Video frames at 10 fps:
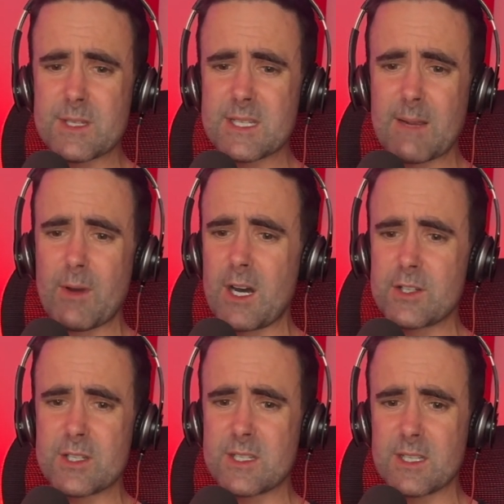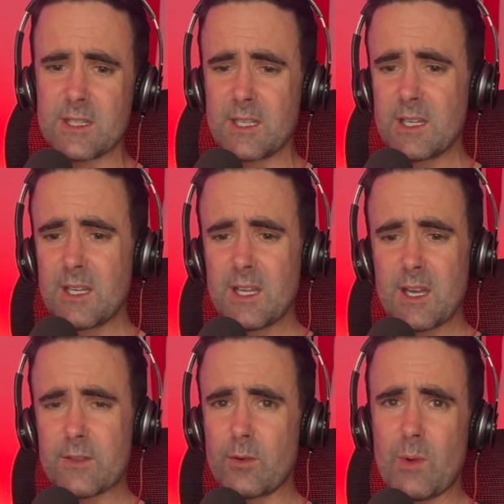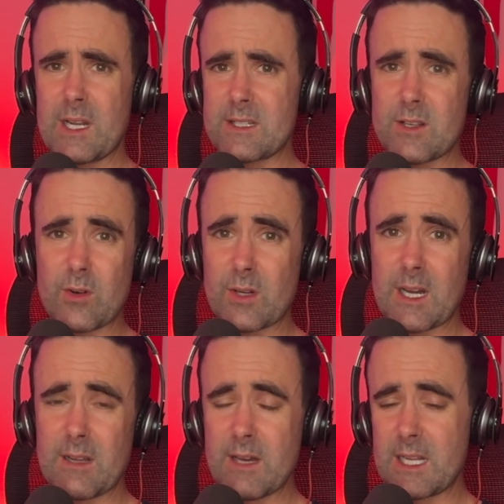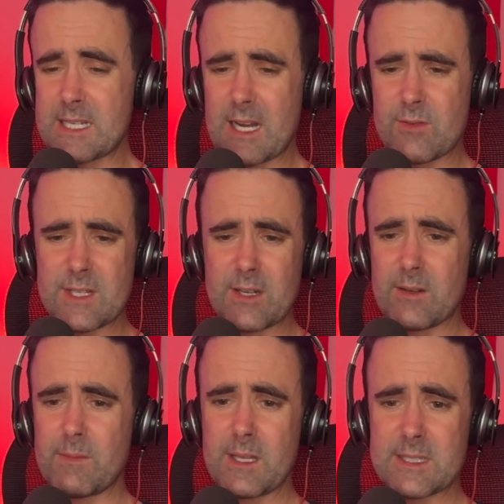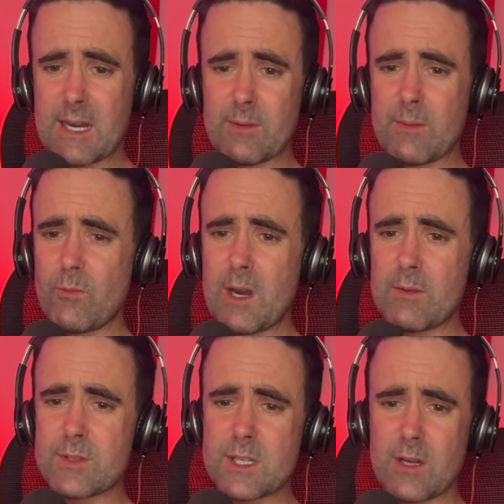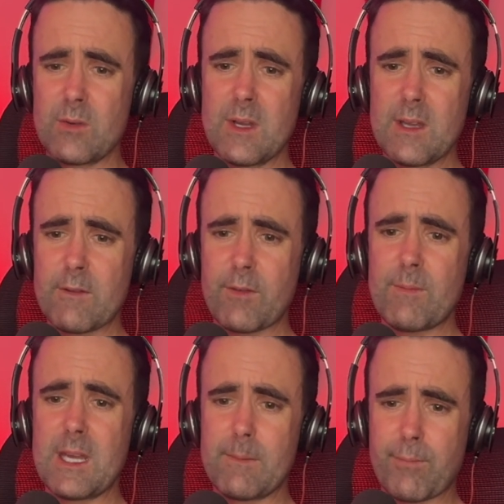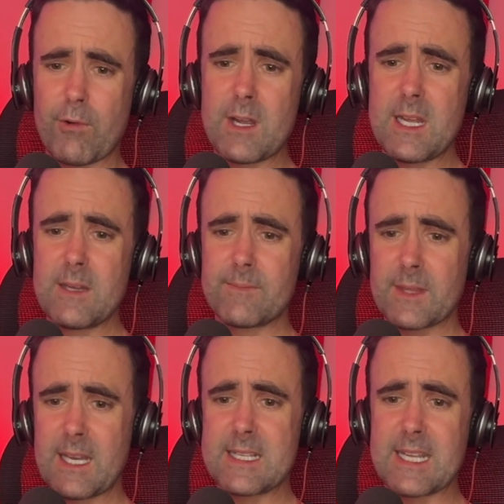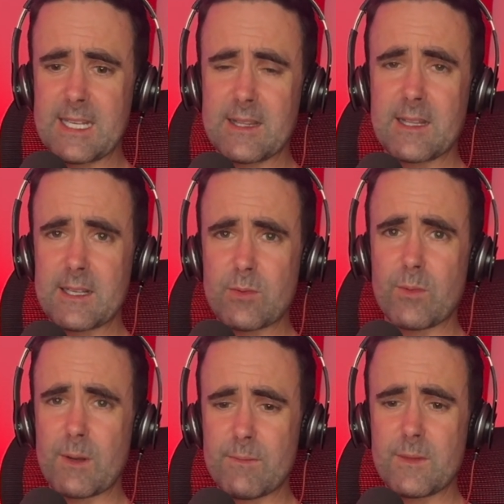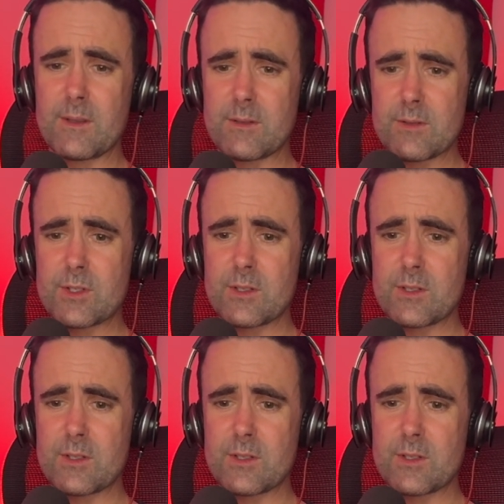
And same with Hutchinson. I thought Wellington got a couple of early tackles in on him and dealt with him well. So, for me, Bree is in. That's what I'm coming.